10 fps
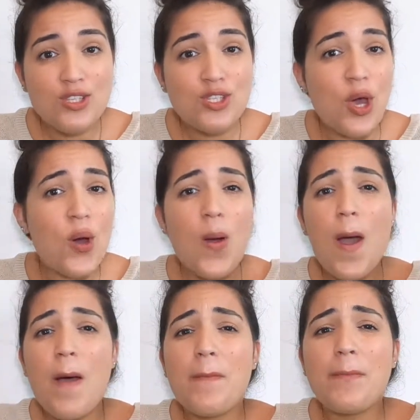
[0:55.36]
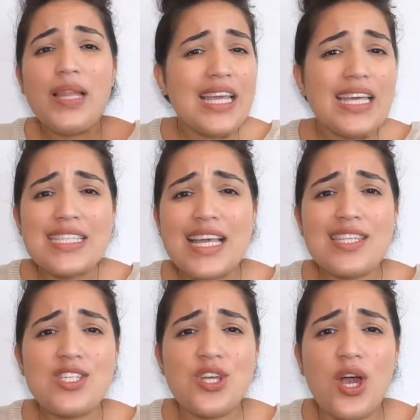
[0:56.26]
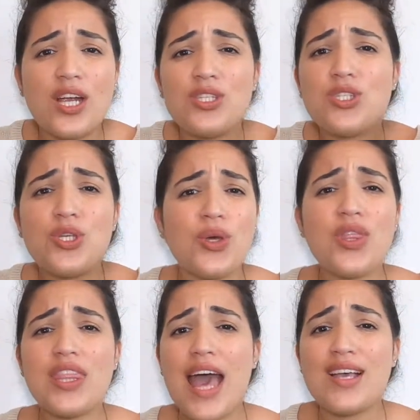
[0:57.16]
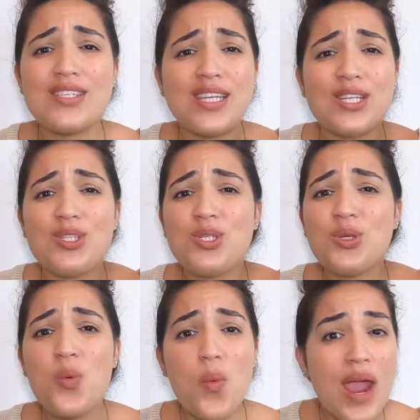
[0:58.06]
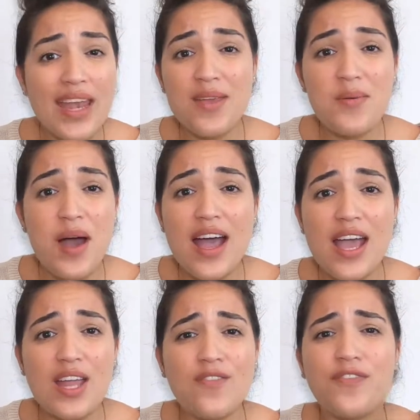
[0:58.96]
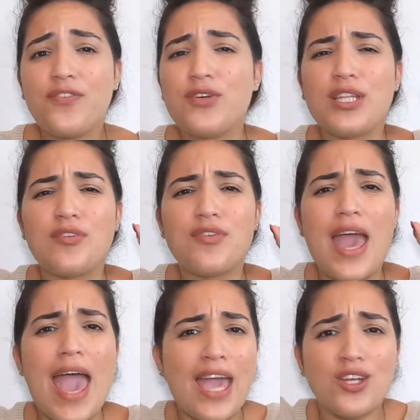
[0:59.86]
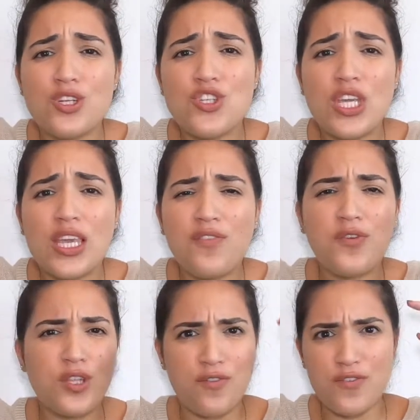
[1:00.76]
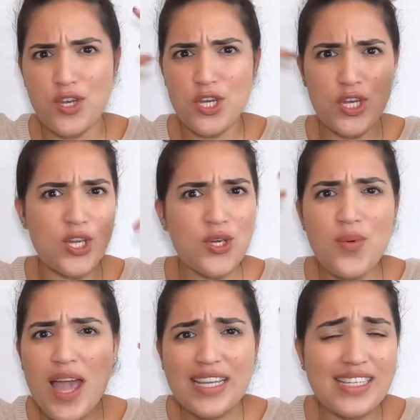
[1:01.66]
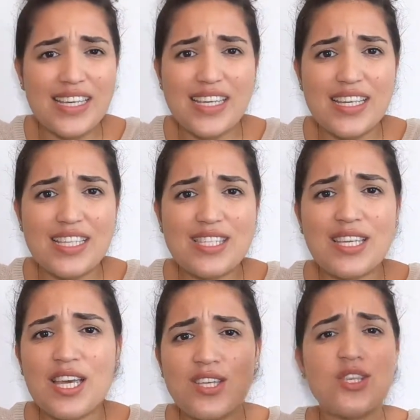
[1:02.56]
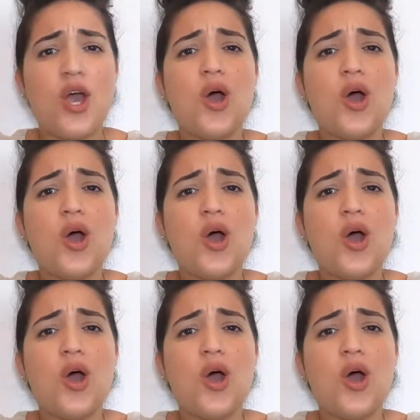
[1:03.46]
So please let's start 2021 full of energy, full of new ideas, because